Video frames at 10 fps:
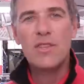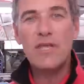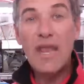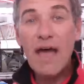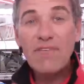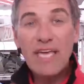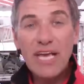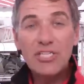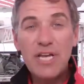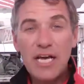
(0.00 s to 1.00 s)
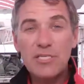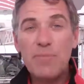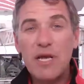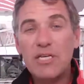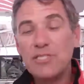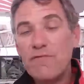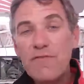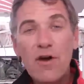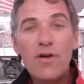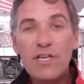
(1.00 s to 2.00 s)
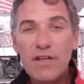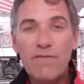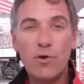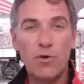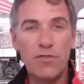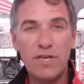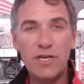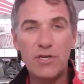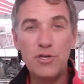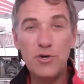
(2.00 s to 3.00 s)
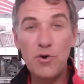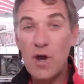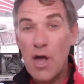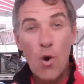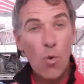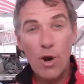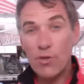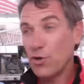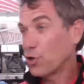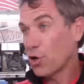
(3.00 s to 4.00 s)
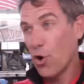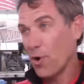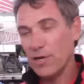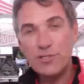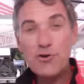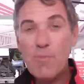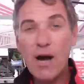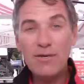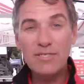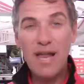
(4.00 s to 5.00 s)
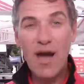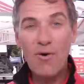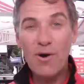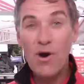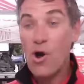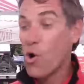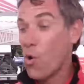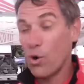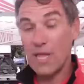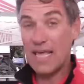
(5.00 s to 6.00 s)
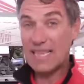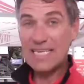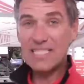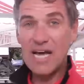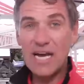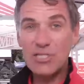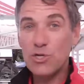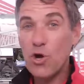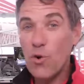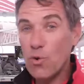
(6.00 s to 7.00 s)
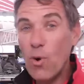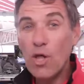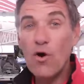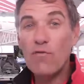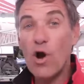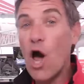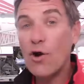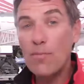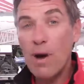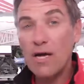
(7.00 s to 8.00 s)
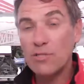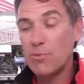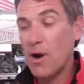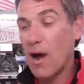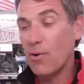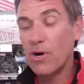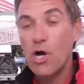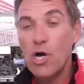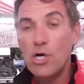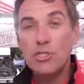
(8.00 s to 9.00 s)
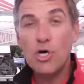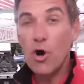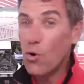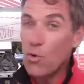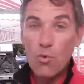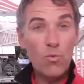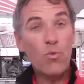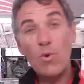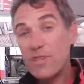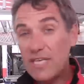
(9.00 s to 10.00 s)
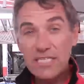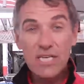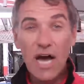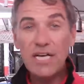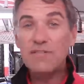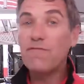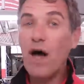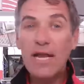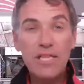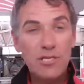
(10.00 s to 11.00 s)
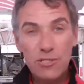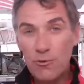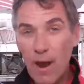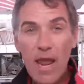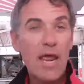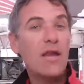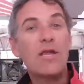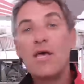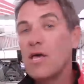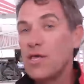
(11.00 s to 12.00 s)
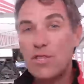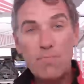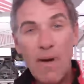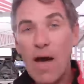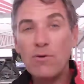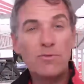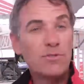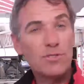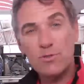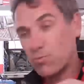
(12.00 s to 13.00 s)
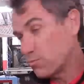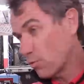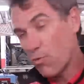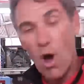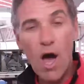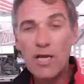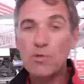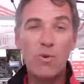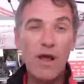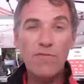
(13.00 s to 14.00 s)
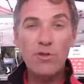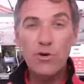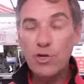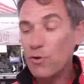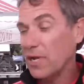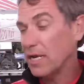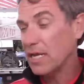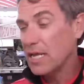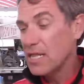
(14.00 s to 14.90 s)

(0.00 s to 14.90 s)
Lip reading: The navigation aspect is a very difficult thing to do, whether you're going 2 miles an hour or like these guys, they're going well over 100 miles per hour. So with these guys fighting the terrain, the mountains, the rocks, whatever they're doing,